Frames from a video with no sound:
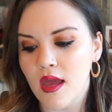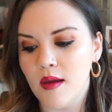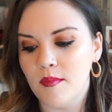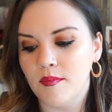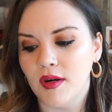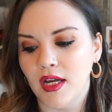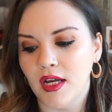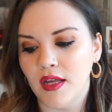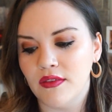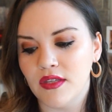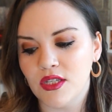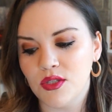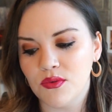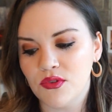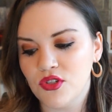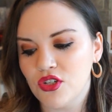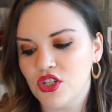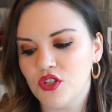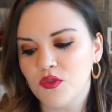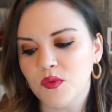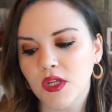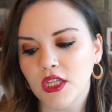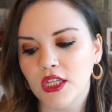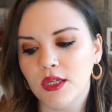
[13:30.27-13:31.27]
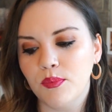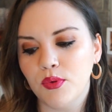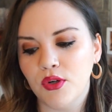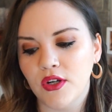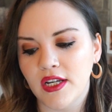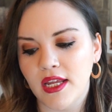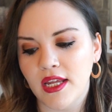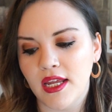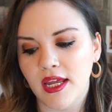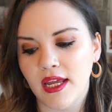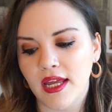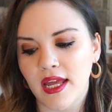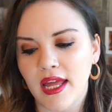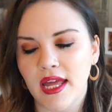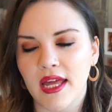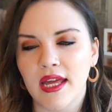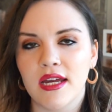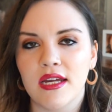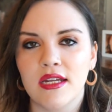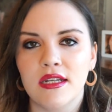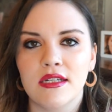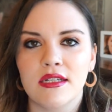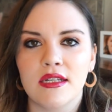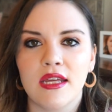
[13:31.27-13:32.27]
But this was just really pretty,
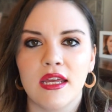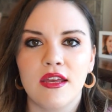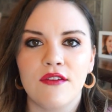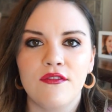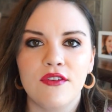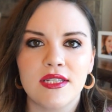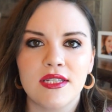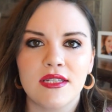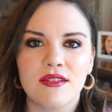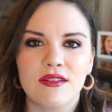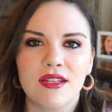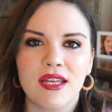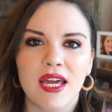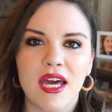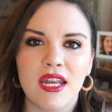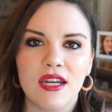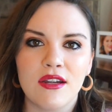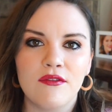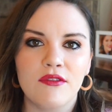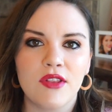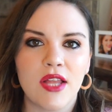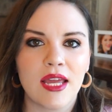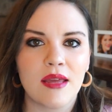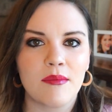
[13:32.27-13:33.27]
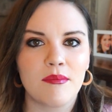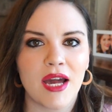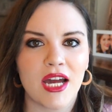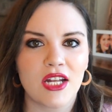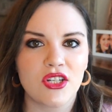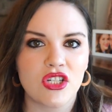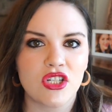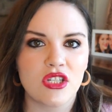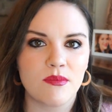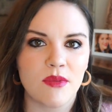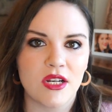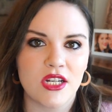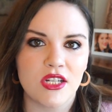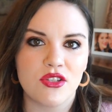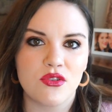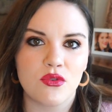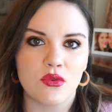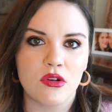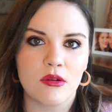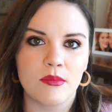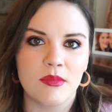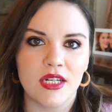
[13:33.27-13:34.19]
and if it kind of like matches my store,